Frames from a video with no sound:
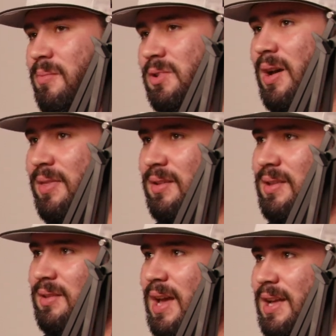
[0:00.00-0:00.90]
So I think
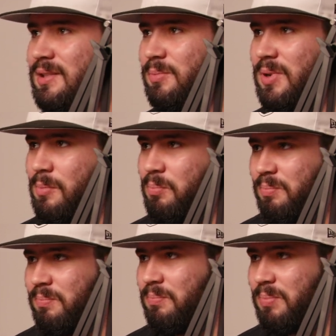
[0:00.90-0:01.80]
that's been a
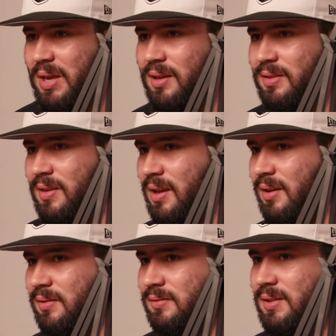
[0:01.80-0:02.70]
big
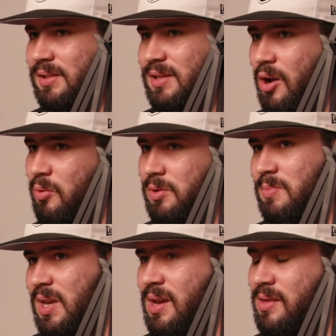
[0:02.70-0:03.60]
thing that's helped
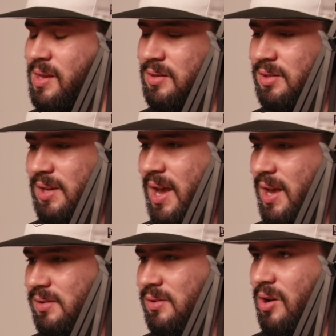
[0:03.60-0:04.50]
me. And then just
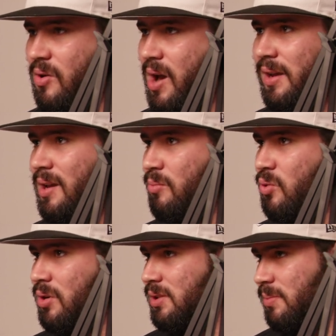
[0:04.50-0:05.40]
as, you know, I get
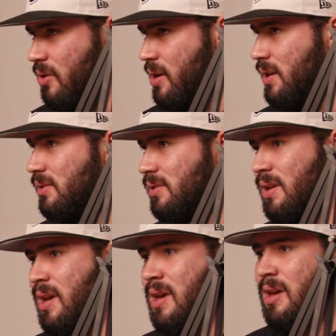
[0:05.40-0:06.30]
more experience,
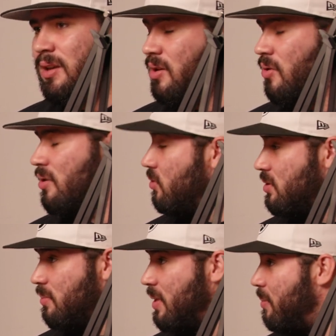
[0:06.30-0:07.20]
you know,
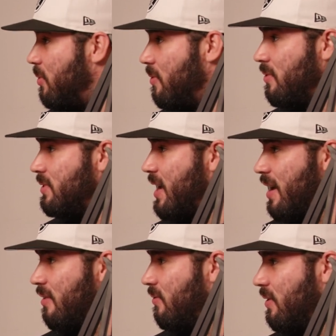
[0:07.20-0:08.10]
coaching people for
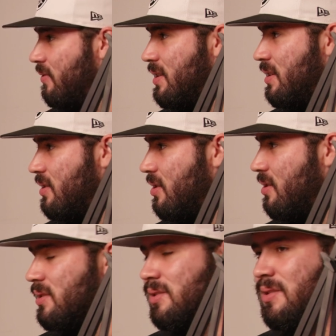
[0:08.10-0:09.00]
10, 15
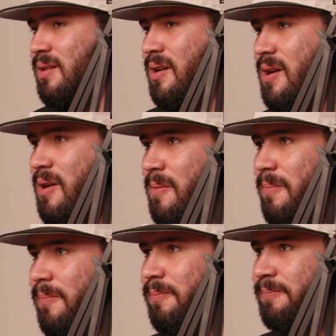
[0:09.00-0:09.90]
years,
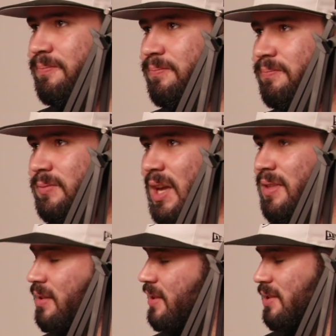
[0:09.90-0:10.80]
I
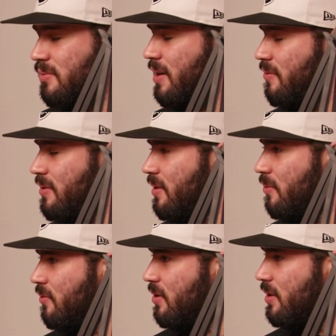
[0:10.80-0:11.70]
think that's when
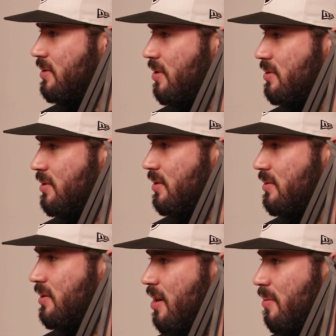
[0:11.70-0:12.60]
everything will really start
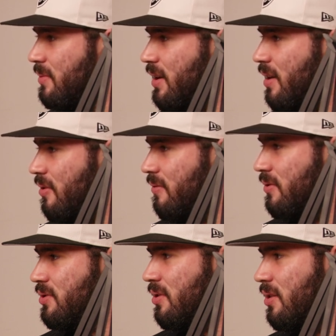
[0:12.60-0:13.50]
to come together
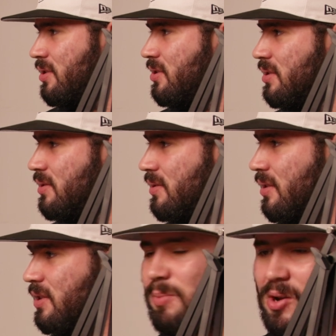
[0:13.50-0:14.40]
for sure. It's just
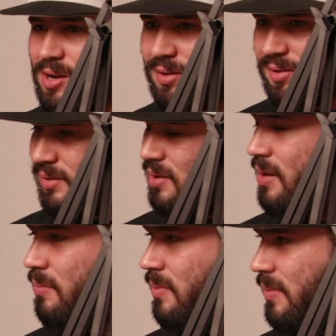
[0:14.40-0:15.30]
experiences and